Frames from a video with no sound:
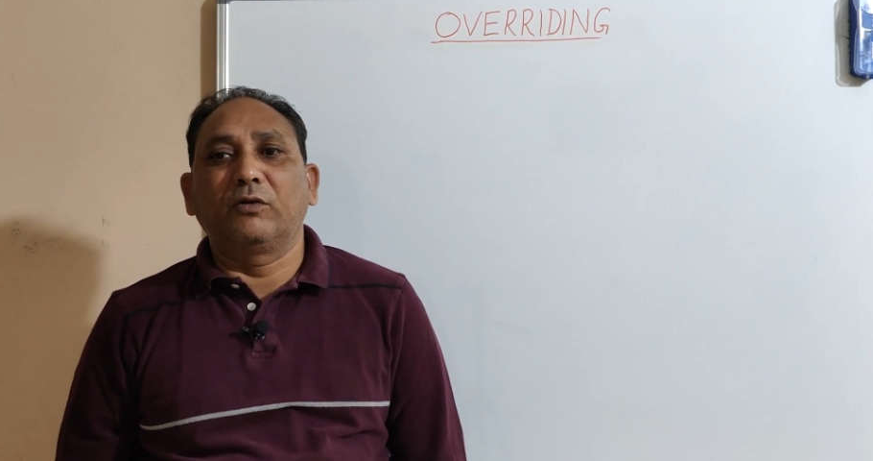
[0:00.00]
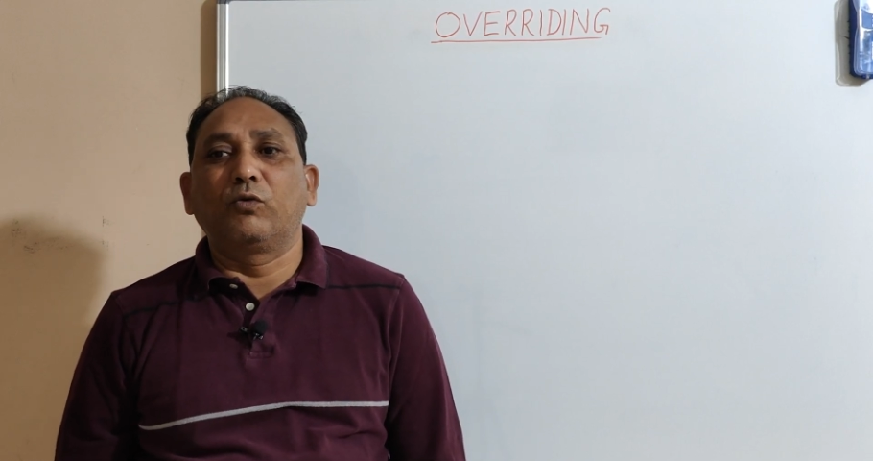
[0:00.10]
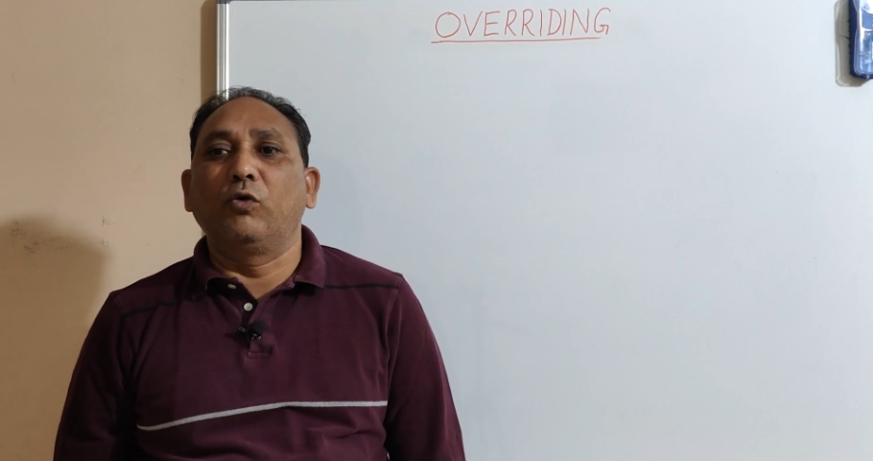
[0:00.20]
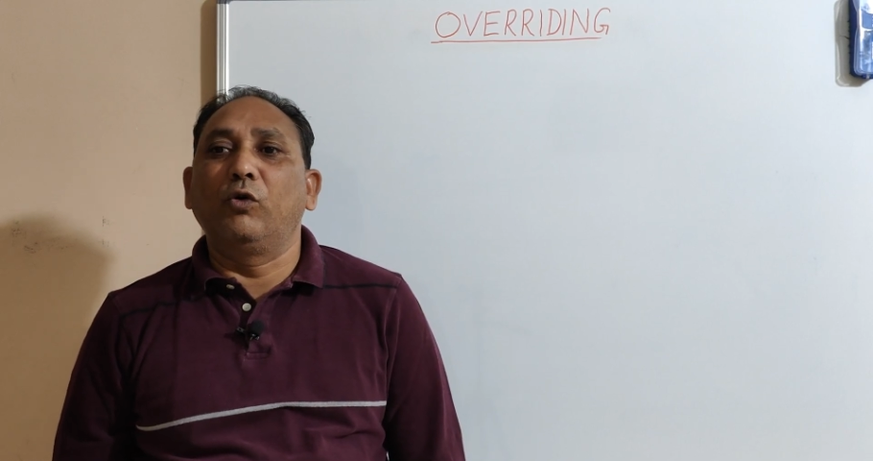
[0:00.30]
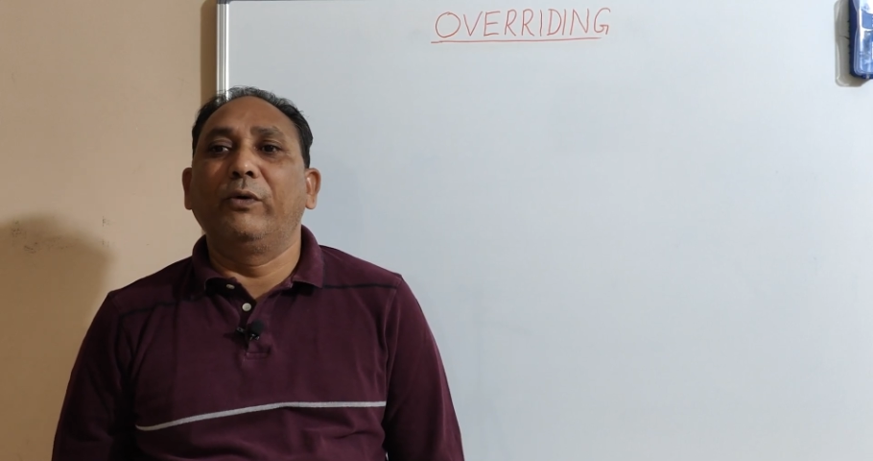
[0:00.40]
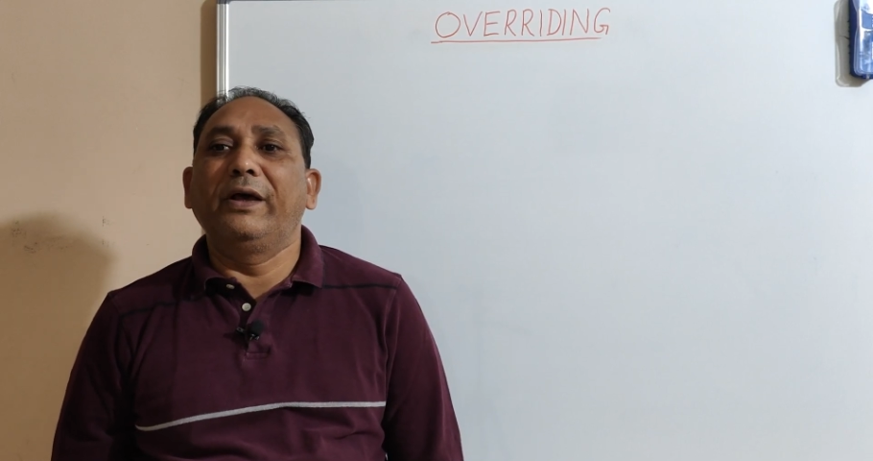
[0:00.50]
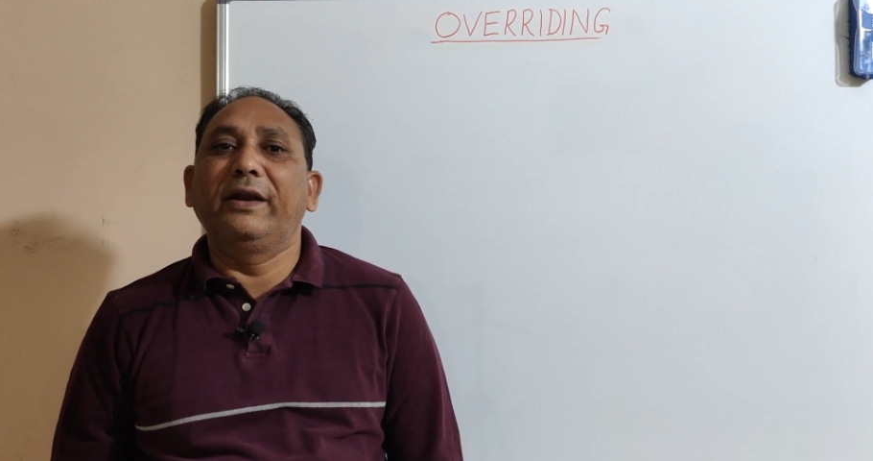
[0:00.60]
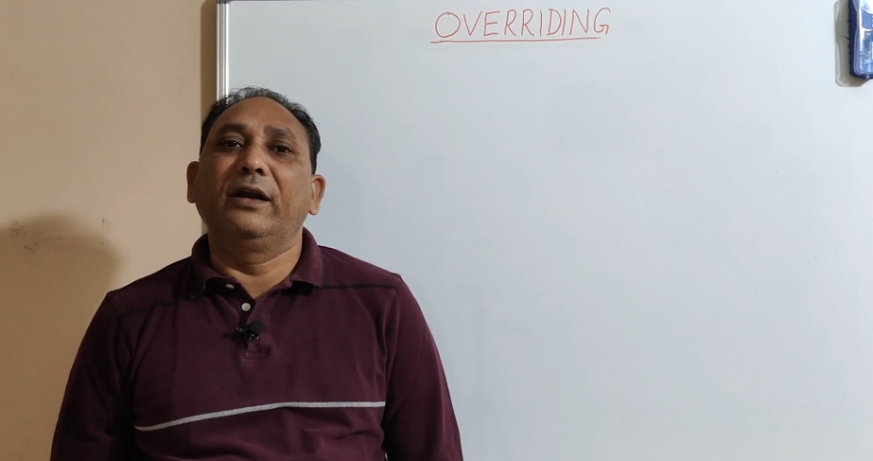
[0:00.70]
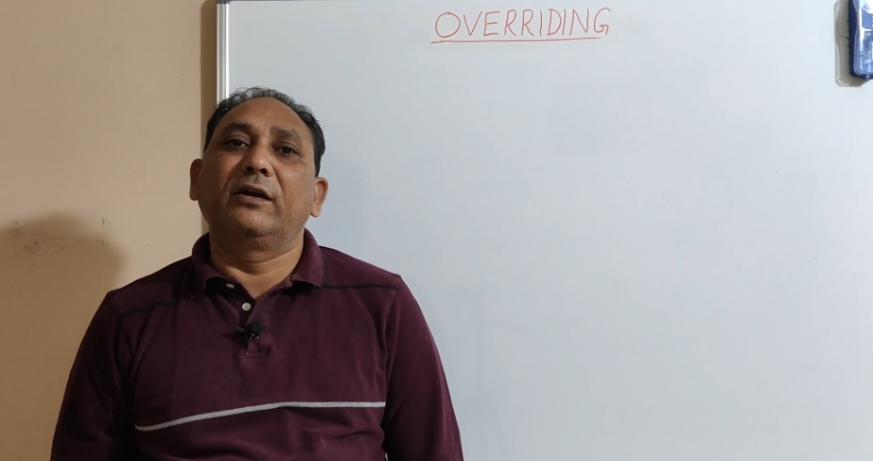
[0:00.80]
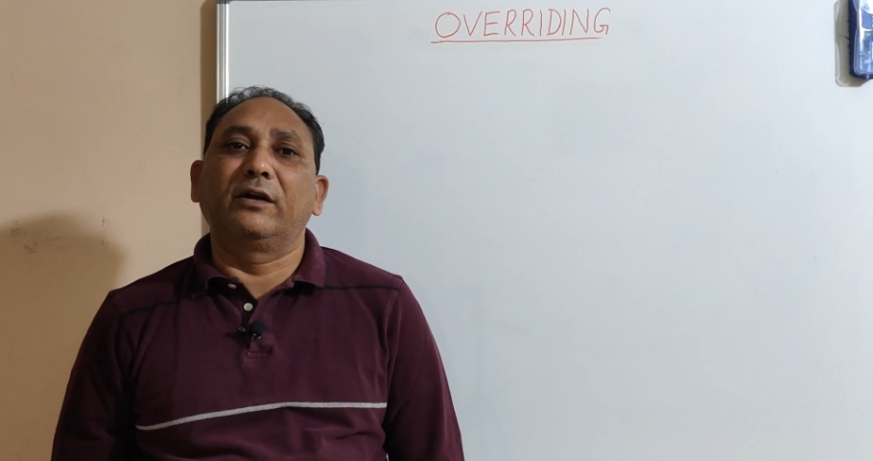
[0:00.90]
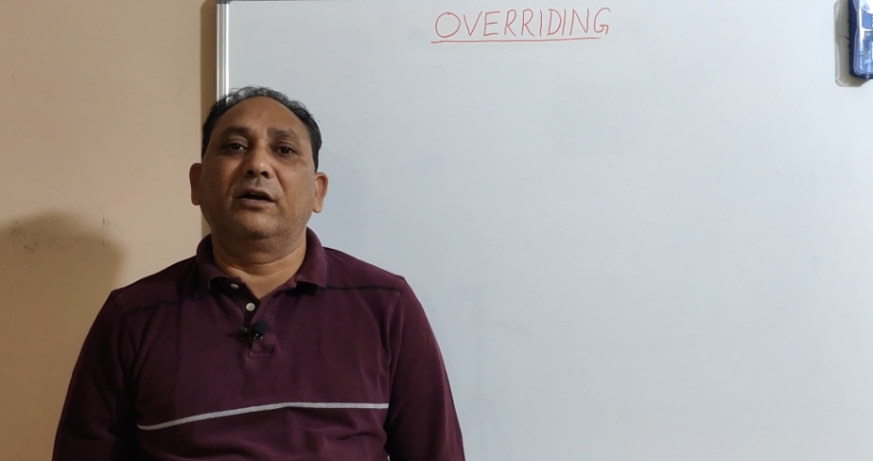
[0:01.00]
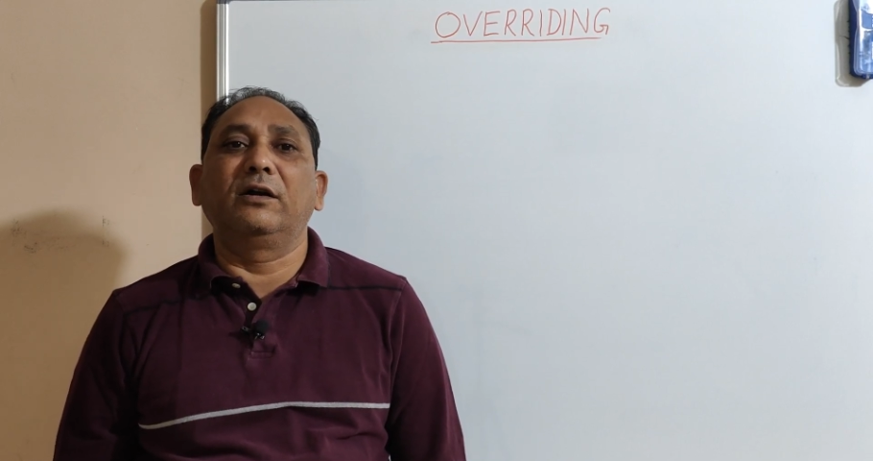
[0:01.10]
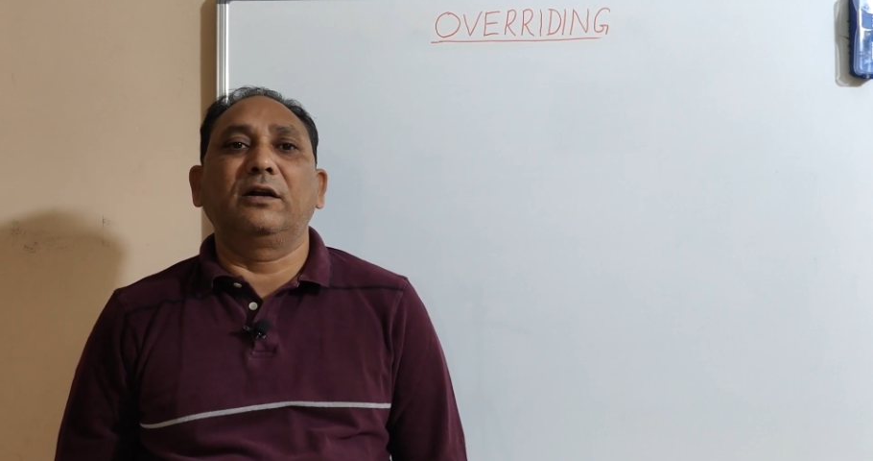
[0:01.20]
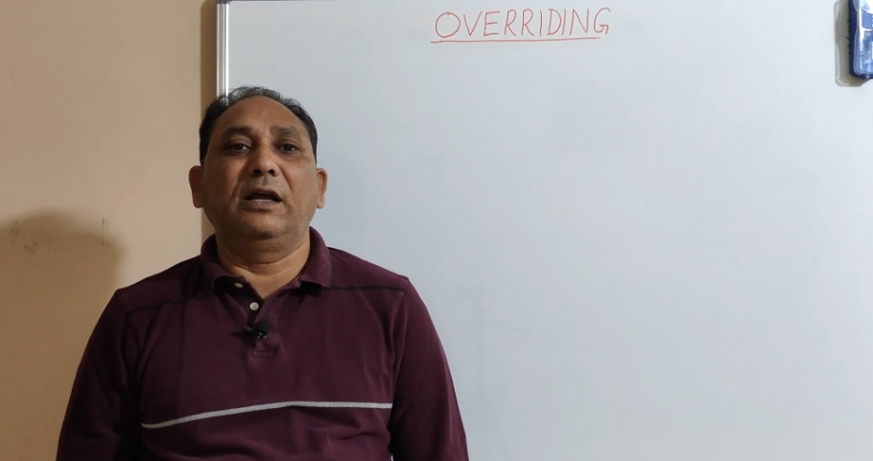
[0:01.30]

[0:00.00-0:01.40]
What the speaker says: the covariant return